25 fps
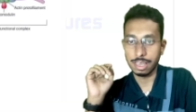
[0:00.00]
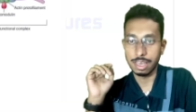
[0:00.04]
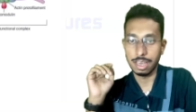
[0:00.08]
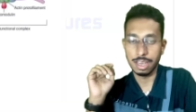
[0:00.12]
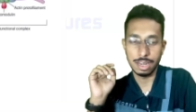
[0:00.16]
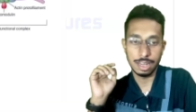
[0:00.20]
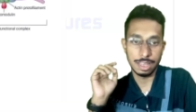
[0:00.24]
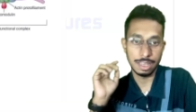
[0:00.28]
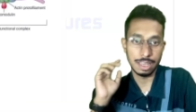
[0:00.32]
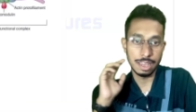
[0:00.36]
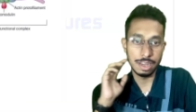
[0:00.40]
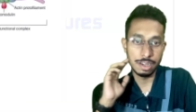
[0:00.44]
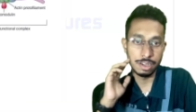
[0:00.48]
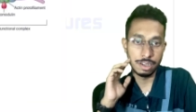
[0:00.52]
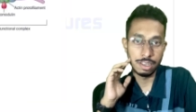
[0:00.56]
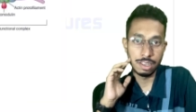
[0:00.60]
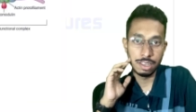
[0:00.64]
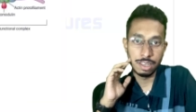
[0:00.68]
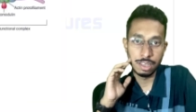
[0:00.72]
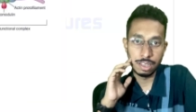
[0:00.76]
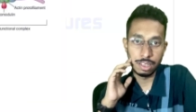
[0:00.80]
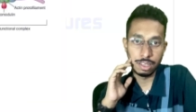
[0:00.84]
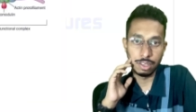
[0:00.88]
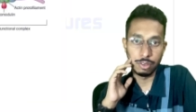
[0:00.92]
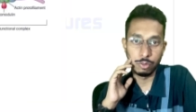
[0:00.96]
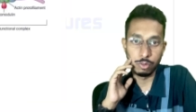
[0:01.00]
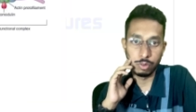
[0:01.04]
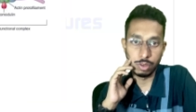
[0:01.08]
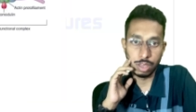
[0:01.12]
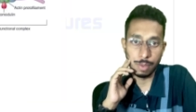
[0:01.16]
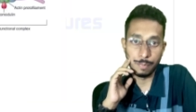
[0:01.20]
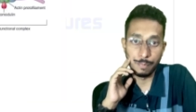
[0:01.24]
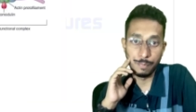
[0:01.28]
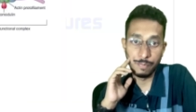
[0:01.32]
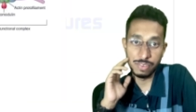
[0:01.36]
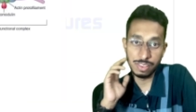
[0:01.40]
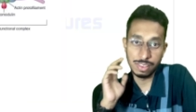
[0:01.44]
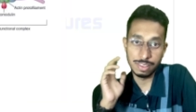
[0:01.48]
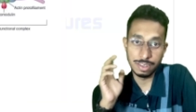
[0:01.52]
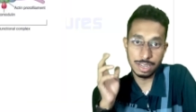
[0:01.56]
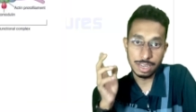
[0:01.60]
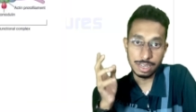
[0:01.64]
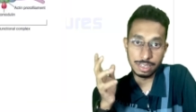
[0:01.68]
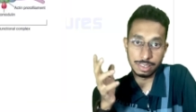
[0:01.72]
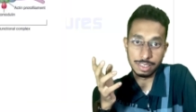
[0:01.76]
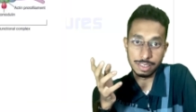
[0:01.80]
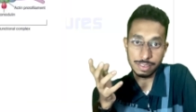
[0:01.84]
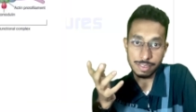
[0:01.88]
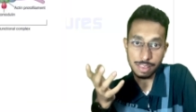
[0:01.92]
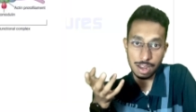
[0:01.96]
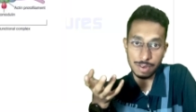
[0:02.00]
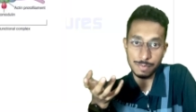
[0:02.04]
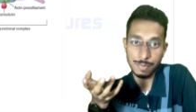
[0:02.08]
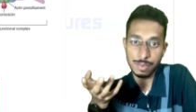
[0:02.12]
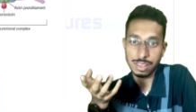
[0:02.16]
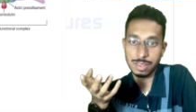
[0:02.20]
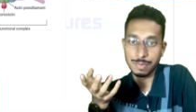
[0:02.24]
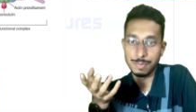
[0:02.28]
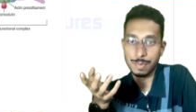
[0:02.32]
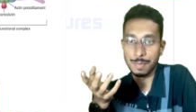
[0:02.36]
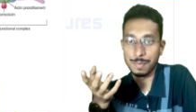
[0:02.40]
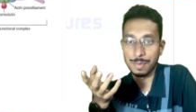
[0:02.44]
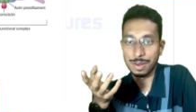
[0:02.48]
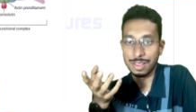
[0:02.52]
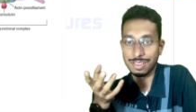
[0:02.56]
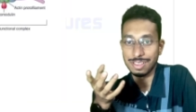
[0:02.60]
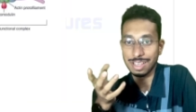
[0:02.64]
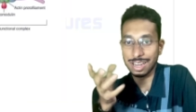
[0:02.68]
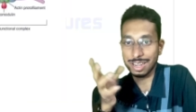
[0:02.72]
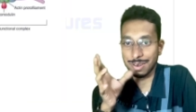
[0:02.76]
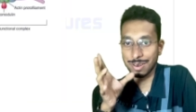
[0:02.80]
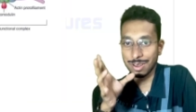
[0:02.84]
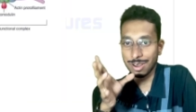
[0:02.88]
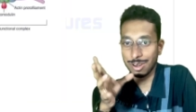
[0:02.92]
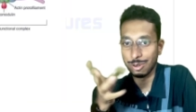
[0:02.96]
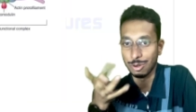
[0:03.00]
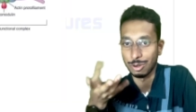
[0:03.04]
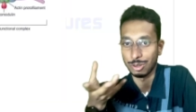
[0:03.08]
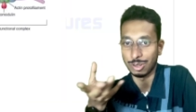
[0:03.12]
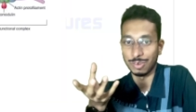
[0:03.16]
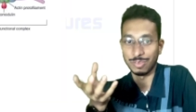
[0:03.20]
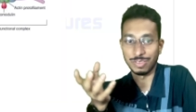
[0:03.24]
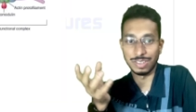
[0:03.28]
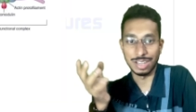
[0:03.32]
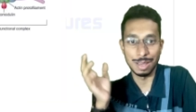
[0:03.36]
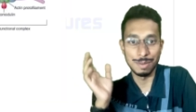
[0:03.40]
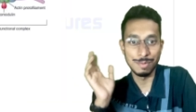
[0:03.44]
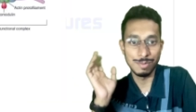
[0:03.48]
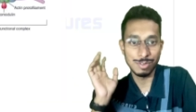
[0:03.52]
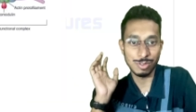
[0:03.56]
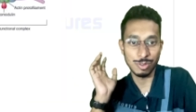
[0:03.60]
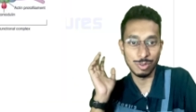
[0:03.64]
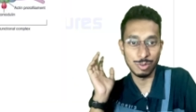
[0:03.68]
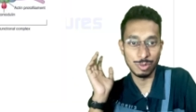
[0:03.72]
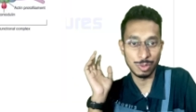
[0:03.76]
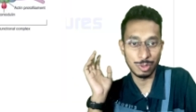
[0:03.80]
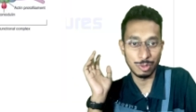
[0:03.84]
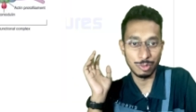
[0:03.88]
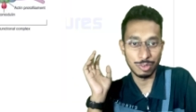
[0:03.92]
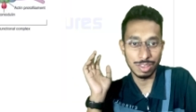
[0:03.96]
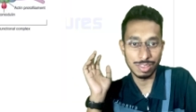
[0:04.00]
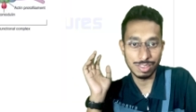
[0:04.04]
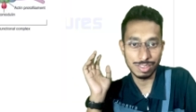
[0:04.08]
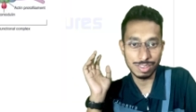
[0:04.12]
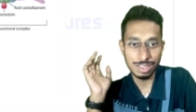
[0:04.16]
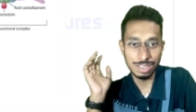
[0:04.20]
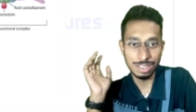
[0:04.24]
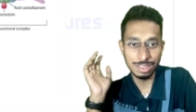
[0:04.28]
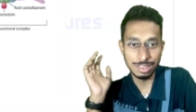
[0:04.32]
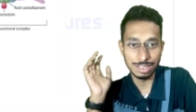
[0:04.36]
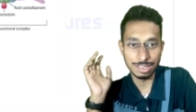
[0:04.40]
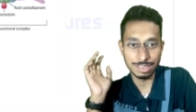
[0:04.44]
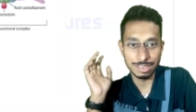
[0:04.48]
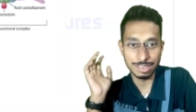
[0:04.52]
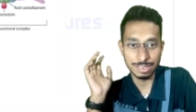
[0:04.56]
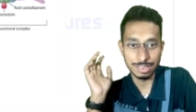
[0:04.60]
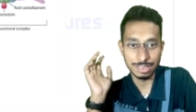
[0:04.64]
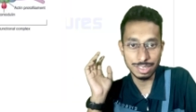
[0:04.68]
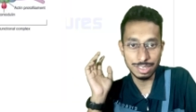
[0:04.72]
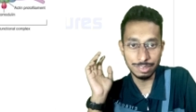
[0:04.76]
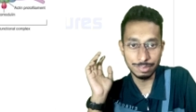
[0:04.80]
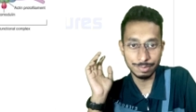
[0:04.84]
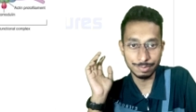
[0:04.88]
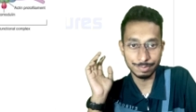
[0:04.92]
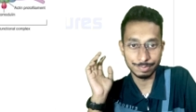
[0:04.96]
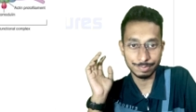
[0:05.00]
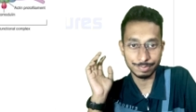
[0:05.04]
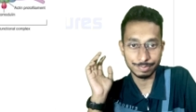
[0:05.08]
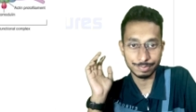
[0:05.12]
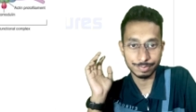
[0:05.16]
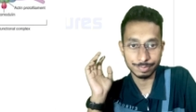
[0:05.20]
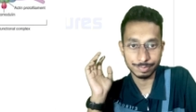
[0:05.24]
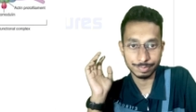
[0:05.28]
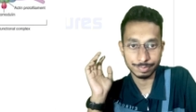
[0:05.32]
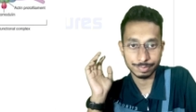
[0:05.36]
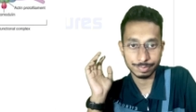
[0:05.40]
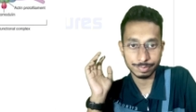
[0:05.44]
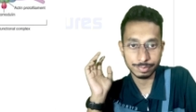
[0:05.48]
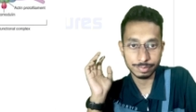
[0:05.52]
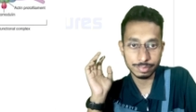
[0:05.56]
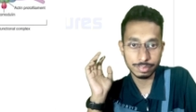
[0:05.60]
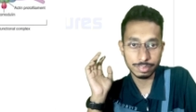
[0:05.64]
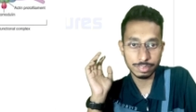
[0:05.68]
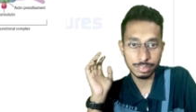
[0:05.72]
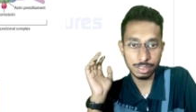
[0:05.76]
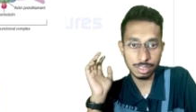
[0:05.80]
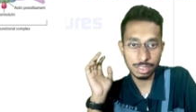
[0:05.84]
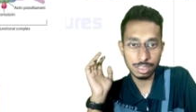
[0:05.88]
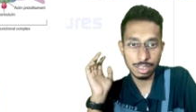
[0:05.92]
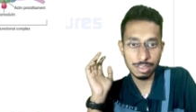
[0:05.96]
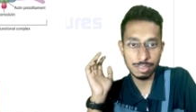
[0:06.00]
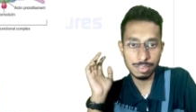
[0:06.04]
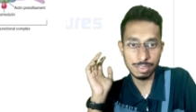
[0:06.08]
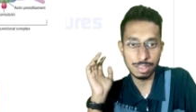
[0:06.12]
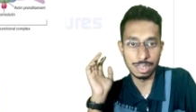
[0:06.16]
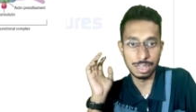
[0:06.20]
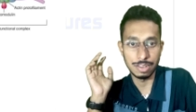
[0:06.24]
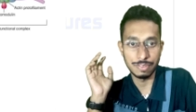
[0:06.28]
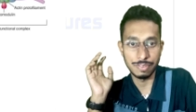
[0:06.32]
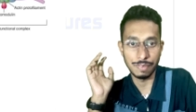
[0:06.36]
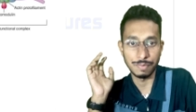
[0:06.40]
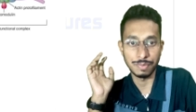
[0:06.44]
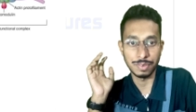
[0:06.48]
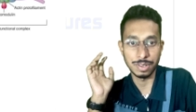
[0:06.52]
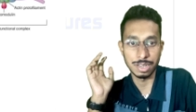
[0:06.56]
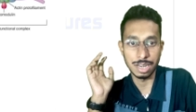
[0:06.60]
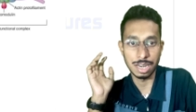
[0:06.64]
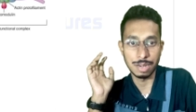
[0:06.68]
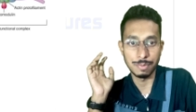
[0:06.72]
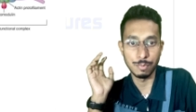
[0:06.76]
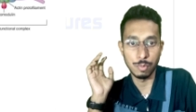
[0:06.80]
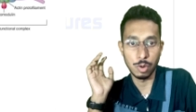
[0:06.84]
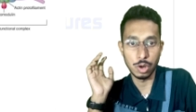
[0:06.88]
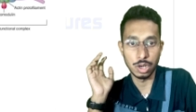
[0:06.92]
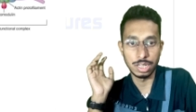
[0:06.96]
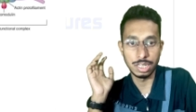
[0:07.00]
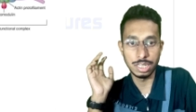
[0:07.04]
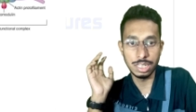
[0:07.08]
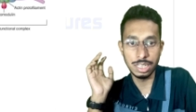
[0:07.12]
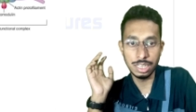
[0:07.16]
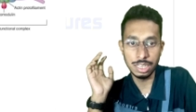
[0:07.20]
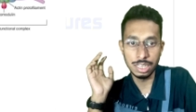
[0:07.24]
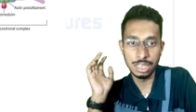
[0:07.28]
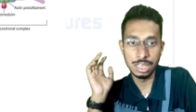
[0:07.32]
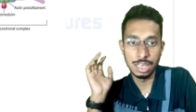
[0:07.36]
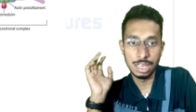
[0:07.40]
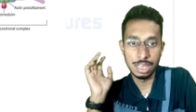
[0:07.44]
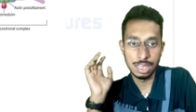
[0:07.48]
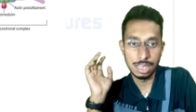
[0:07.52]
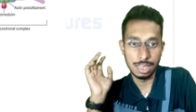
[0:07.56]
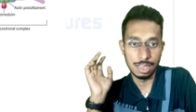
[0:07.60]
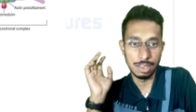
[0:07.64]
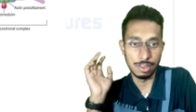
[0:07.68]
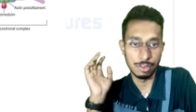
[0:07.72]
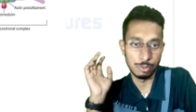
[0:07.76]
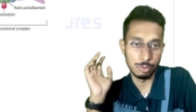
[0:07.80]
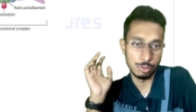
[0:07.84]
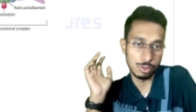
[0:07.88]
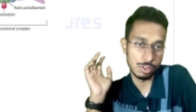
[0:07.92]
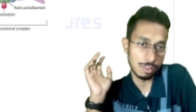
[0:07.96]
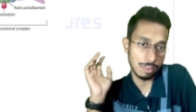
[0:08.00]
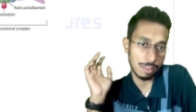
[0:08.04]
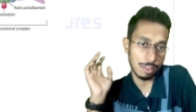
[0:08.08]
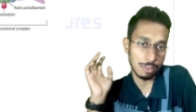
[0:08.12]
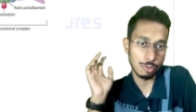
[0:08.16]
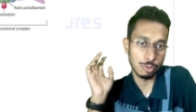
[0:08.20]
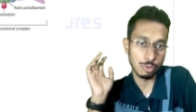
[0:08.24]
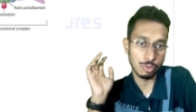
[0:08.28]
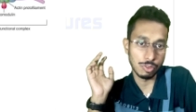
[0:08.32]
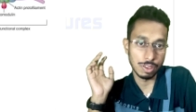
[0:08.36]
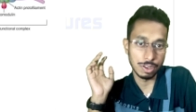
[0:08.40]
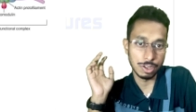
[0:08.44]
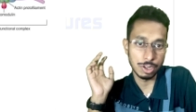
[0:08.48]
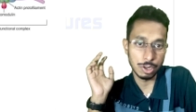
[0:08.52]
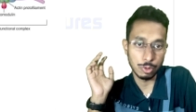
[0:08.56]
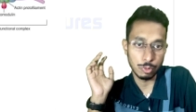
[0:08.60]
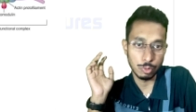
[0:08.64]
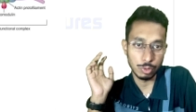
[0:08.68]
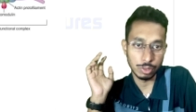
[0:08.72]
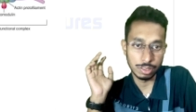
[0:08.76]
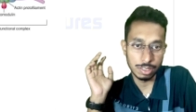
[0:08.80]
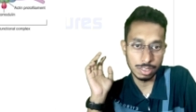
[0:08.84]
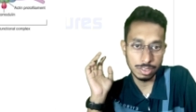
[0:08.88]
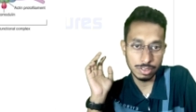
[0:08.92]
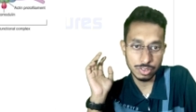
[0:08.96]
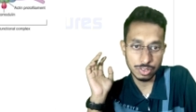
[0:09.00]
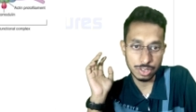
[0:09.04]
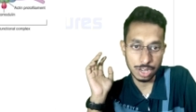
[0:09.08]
here again. We have visited this RBC membrane chart a lot of times. So you can see this is the CD59 moiety eh, which is associated with this